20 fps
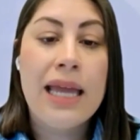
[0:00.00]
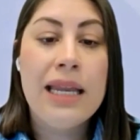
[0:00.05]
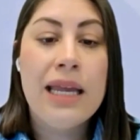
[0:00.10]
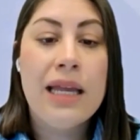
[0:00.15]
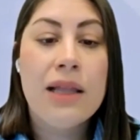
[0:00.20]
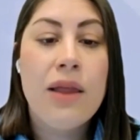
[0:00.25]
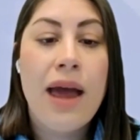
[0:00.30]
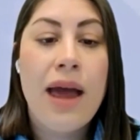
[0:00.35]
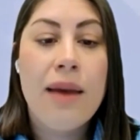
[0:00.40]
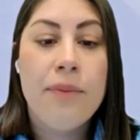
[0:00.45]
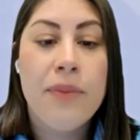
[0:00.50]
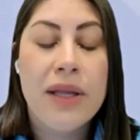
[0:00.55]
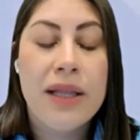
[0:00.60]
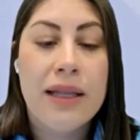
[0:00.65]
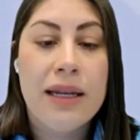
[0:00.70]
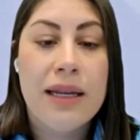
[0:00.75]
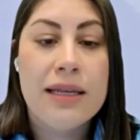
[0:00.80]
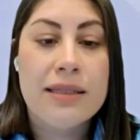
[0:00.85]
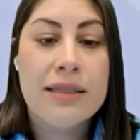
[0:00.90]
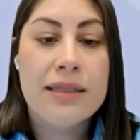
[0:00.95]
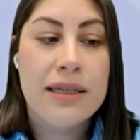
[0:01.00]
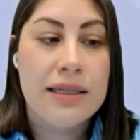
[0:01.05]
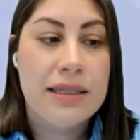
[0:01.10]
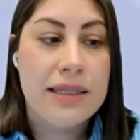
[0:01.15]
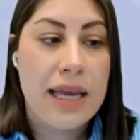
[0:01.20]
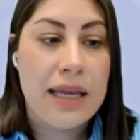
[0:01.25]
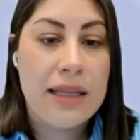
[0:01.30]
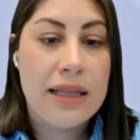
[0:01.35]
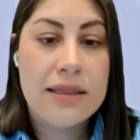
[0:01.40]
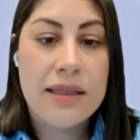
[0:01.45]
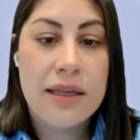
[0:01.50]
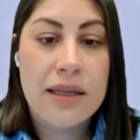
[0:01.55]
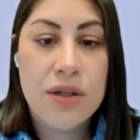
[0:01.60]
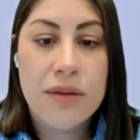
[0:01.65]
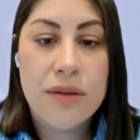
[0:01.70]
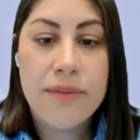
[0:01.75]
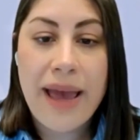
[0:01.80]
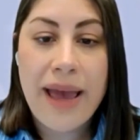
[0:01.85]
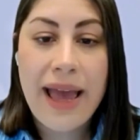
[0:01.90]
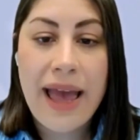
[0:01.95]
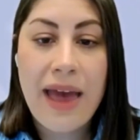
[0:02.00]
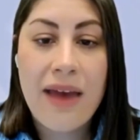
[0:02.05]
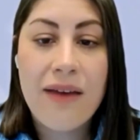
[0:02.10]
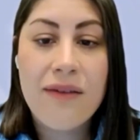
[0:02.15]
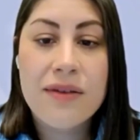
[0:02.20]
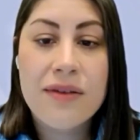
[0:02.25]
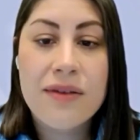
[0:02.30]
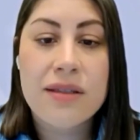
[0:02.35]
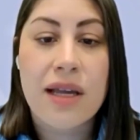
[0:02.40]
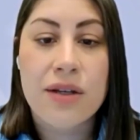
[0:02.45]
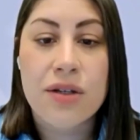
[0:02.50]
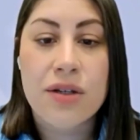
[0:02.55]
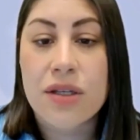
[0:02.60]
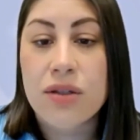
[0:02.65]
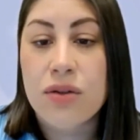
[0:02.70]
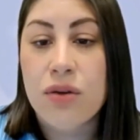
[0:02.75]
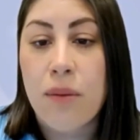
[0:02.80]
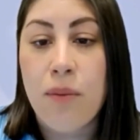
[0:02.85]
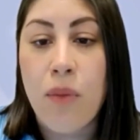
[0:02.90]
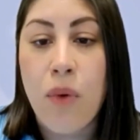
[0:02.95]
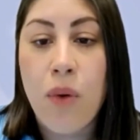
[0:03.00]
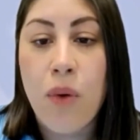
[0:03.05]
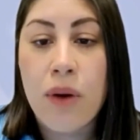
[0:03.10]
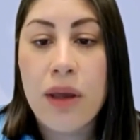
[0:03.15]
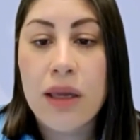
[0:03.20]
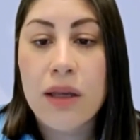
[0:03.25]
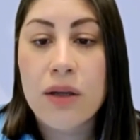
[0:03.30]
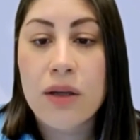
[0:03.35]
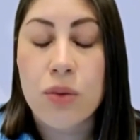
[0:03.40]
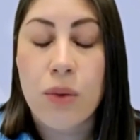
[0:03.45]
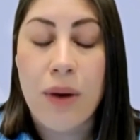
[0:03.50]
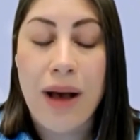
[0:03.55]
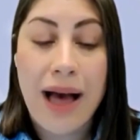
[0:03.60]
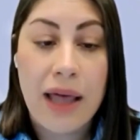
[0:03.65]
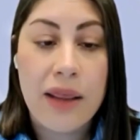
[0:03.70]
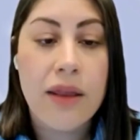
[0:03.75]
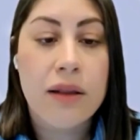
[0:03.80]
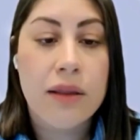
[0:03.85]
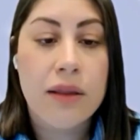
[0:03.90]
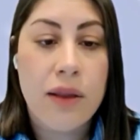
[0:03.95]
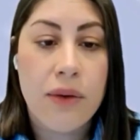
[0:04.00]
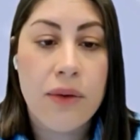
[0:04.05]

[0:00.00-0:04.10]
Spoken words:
Any liabilities and debts that you may have, such as your mortgage or other